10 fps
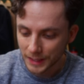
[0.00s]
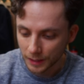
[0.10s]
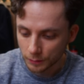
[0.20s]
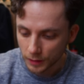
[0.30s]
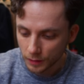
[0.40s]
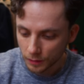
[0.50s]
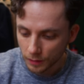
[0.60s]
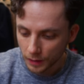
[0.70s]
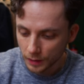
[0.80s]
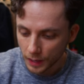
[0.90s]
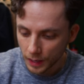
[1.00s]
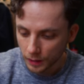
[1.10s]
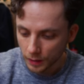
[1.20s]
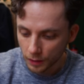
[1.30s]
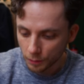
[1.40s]
and I'm gonna
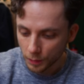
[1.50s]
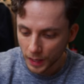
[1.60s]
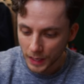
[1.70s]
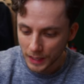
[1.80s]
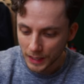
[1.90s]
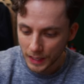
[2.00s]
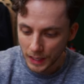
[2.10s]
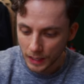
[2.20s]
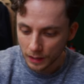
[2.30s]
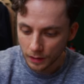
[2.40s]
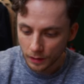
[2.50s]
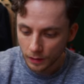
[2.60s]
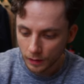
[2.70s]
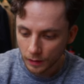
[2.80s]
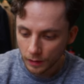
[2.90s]
again kind of paint
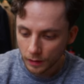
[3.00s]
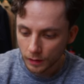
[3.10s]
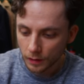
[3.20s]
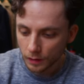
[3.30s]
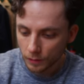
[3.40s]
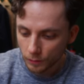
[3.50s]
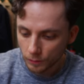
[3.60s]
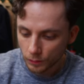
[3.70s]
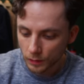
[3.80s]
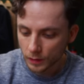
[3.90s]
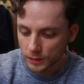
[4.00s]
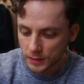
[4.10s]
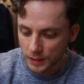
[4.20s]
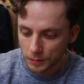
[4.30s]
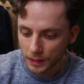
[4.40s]
in
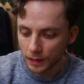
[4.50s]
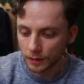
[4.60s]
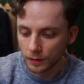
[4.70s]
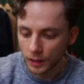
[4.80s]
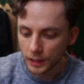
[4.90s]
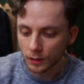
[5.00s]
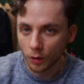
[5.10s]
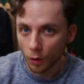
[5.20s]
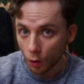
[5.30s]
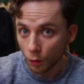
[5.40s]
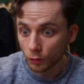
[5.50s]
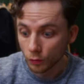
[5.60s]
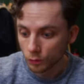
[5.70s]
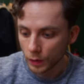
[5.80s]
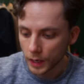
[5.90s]
some of that light on
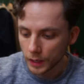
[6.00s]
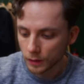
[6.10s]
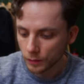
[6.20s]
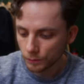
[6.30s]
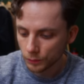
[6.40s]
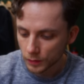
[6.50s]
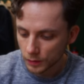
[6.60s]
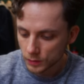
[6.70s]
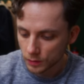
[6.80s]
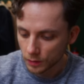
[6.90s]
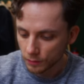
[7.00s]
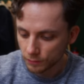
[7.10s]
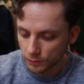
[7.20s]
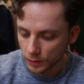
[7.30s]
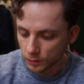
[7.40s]
the rain so that it
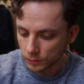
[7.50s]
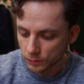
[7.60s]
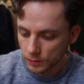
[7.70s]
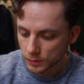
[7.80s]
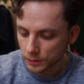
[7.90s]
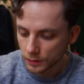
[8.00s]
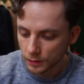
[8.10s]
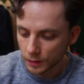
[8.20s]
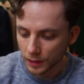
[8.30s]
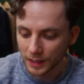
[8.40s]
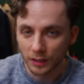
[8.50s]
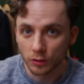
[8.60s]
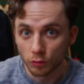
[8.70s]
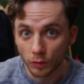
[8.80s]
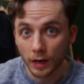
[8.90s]
feels again
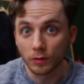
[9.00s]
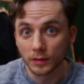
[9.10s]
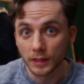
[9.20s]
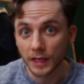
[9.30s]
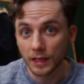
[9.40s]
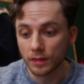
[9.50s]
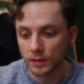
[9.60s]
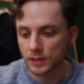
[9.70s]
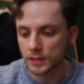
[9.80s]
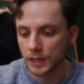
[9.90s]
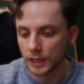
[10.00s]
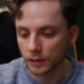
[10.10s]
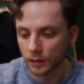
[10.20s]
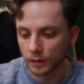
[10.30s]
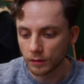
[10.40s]
grounded in the scene,
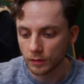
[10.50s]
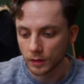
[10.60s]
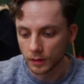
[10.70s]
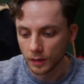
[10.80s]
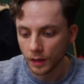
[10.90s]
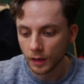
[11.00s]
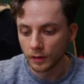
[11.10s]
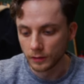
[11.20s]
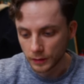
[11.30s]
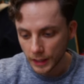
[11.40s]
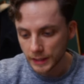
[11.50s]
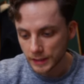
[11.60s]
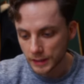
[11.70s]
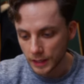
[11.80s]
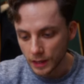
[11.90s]
like the
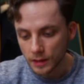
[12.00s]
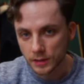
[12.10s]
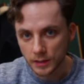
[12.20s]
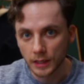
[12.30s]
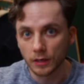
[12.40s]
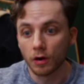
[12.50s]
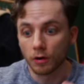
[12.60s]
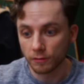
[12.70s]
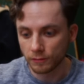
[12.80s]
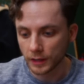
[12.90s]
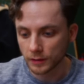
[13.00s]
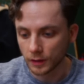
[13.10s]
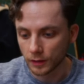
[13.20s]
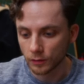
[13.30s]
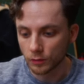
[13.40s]
lights in the scene are
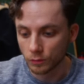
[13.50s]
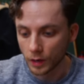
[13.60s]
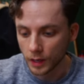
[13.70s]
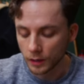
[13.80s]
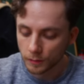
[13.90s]
affecting the rain.